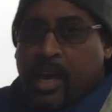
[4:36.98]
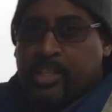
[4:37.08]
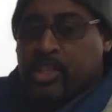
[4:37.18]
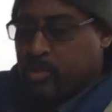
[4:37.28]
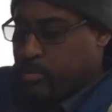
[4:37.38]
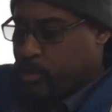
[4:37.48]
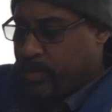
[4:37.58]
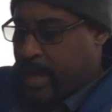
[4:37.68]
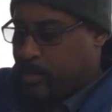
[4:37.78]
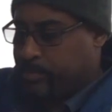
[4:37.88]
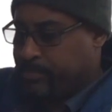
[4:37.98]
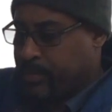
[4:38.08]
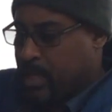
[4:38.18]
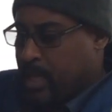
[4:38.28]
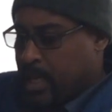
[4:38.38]
I just removed that one,
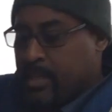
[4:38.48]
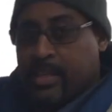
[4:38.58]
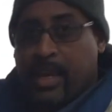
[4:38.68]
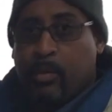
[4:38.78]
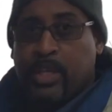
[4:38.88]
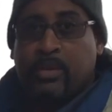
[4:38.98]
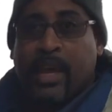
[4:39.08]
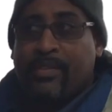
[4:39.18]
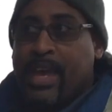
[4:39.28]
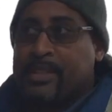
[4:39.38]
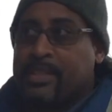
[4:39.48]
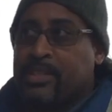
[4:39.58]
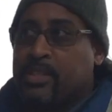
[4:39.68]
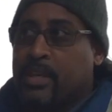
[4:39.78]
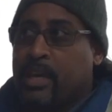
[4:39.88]
and then that way you'd have
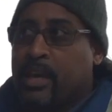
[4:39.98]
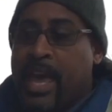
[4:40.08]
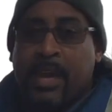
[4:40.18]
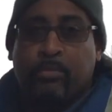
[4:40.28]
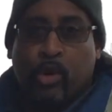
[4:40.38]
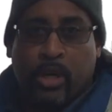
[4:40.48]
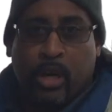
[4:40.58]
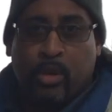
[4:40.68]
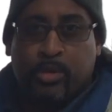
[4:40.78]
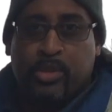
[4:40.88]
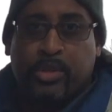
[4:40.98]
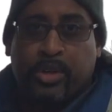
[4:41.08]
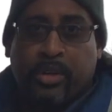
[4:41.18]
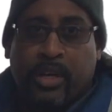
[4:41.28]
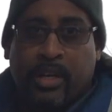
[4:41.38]
access to add more coals to
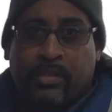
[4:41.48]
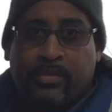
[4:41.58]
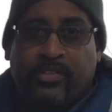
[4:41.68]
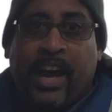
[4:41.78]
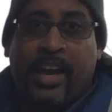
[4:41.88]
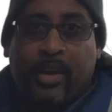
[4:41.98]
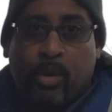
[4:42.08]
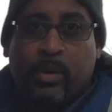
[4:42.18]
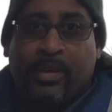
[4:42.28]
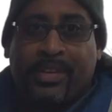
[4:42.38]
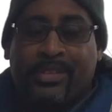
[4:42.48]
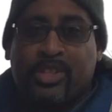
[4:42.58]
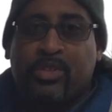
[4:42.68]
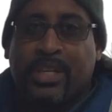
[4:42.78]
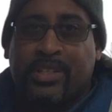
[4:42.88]
your fire or whatever
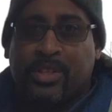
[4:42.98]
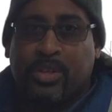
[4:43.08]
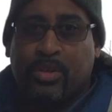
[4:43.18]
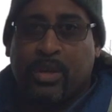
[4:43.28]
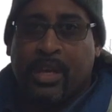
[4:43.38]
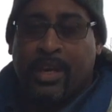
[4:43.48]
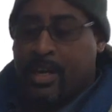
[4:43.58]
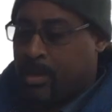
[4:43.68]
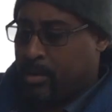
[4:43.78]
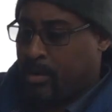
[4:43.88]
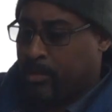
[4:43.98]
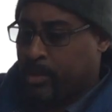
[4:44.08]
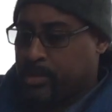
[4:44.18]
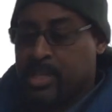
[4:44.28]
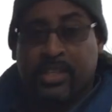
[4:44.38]
else you needed to do on
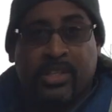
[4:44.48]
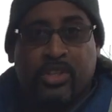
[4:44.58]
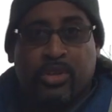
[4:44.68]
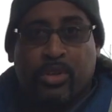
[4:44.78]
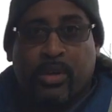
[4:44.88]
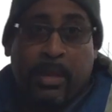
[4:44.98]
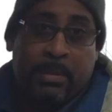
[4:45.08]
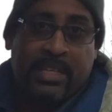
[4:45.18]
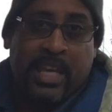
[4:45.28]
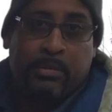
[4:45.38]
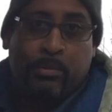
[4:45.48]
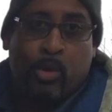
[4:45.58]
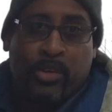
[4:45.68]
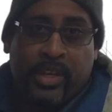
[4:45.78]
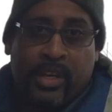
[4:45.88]
those cooks that you're doing that may take
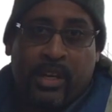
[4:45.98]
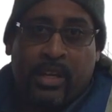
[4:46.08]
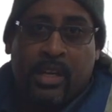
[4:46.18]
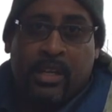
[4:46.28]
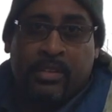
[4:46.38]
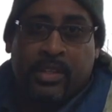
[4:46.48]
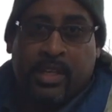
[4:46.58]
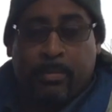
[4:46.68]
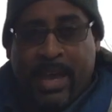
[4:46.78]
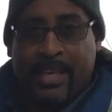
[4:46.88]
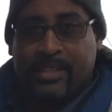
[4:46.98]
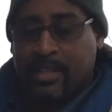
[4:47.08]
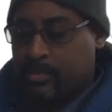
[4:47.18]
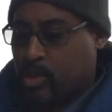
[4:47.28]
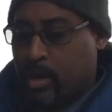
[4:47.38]
more than the
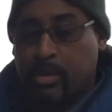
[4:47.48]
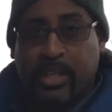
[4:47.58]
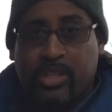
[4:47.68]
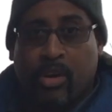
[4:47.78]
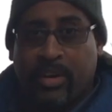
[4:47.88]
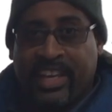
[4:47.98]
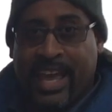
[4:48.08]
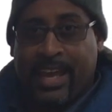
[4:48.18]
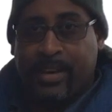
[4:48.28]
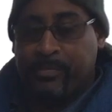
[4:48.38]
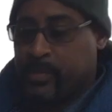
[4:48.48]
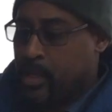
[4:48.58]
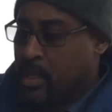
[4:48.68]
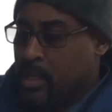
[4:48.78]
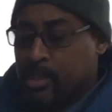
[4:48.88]
capacity of charcoal that you already added.
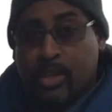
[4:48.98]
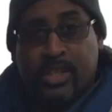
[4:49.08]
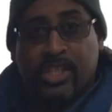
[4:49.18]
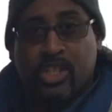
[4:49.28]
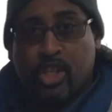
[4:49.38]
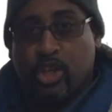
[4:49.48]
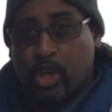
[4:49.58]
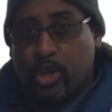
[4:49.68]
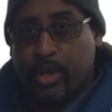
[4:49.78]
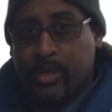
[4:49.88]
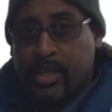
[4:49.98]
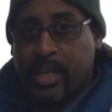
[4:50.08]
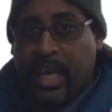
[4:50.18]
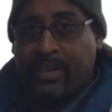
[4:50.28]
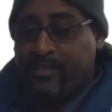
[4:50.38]
So this is the third
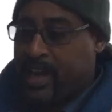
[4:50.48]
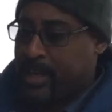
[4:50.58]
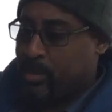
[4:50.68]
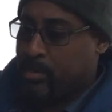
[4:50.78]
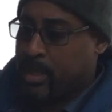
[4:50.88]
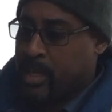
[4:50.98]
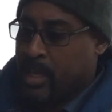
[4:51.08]
and final